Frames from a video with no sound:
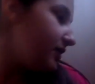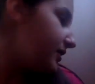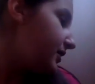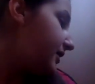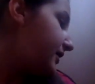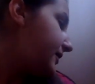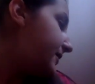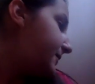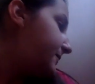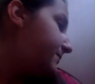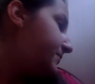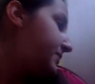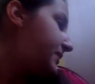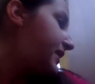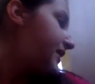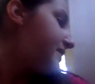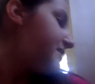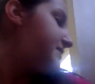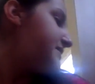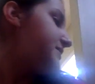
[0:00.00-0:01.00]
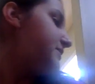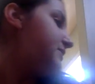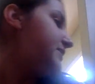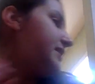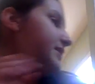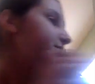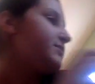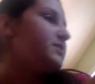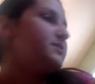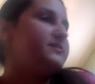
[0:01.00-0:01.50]
And so
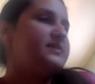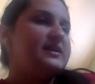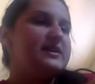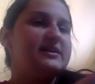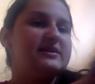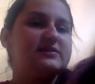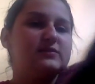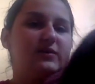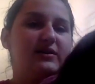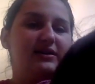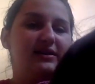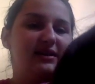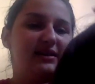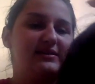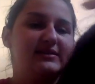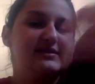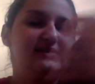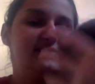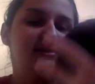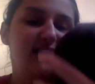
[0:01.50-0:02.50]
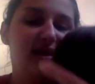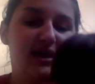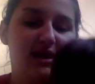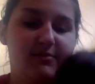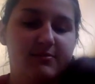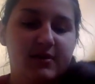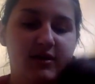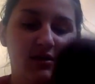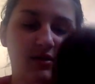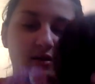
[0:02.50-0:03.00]
now Ruthie is going to get the
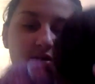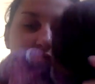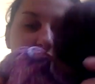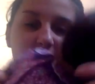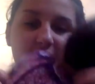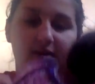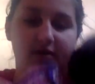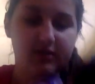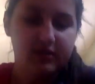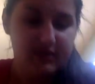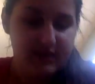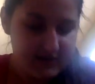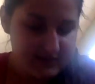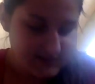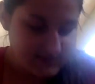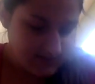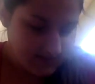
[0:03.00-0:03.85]
same thing